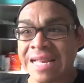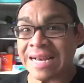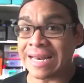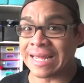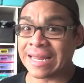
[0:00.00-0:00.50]

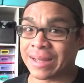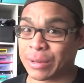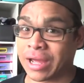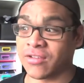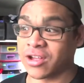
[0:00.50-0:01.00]
Clearly I'm
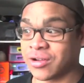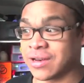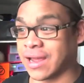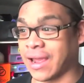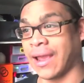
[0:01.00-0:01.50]
not having a good
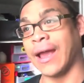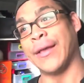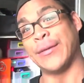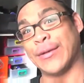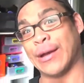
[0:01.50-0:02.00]
day.
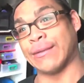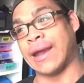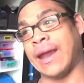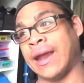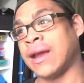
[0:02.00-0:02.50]

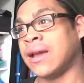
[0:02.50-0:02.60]
Sorry.